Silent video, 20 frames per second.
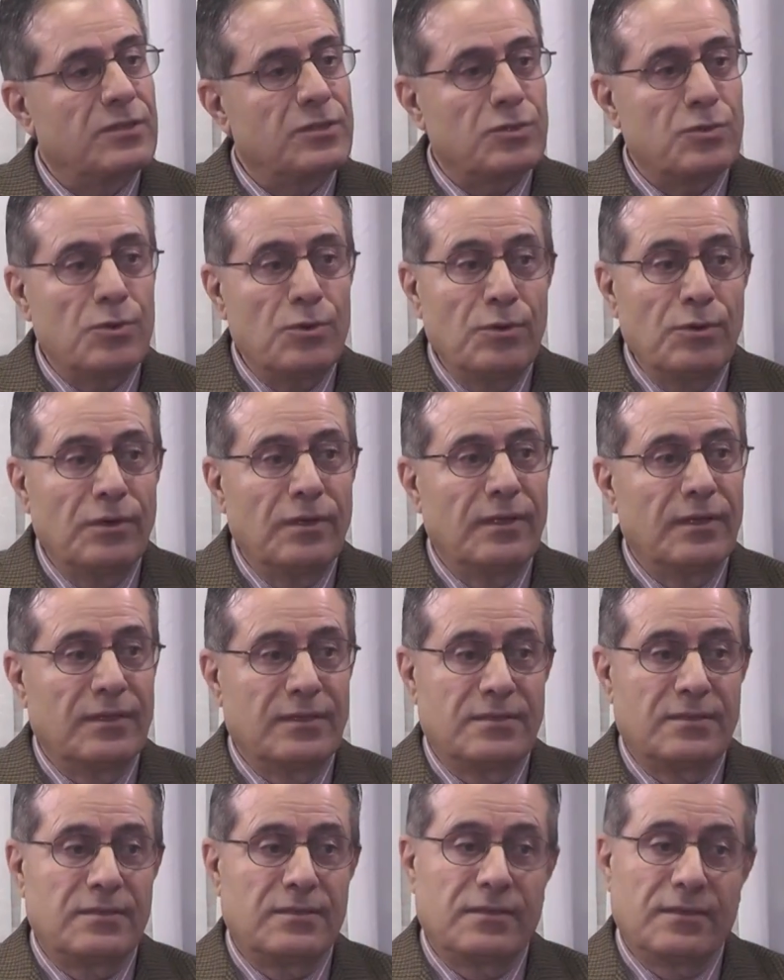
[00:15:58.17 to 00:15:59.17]
school
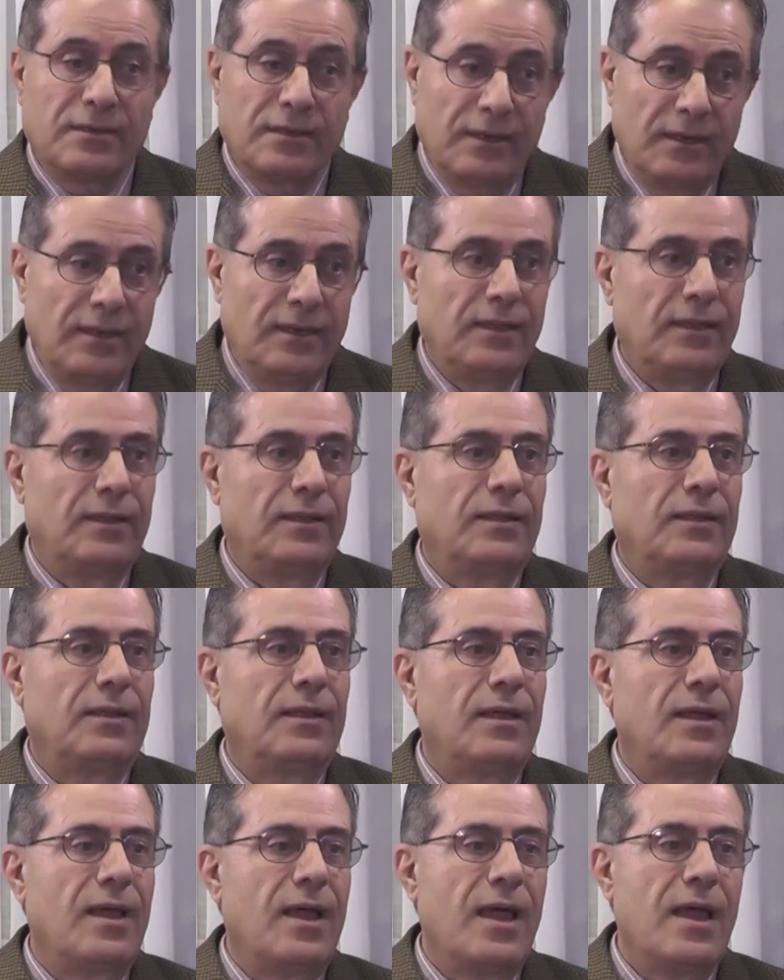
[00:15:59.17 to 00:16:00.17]
is really
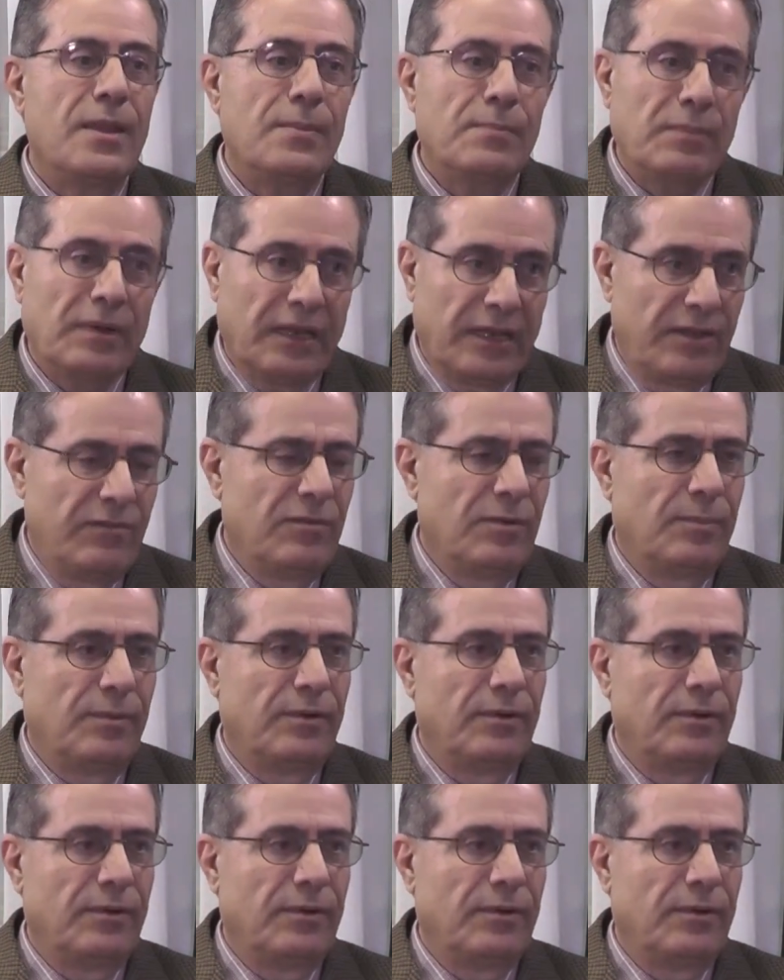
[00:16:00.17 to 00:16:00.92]
unbelievable.